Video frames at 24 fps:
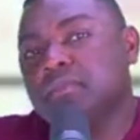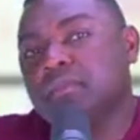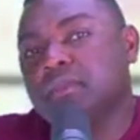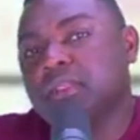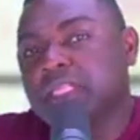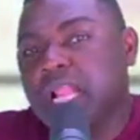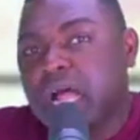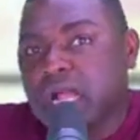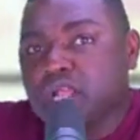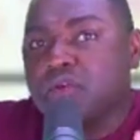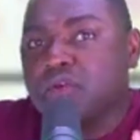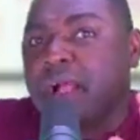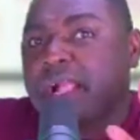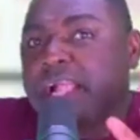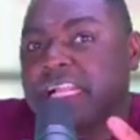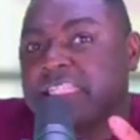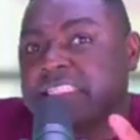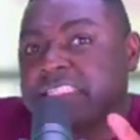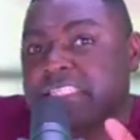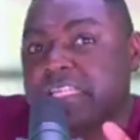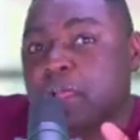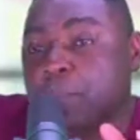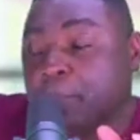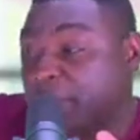document. I
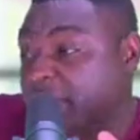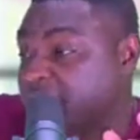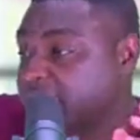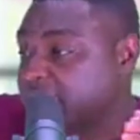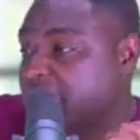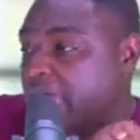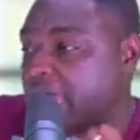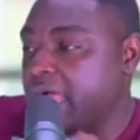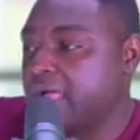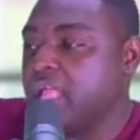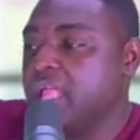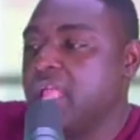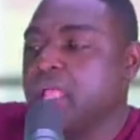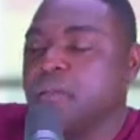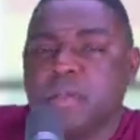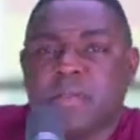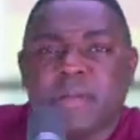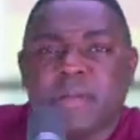did not make this up.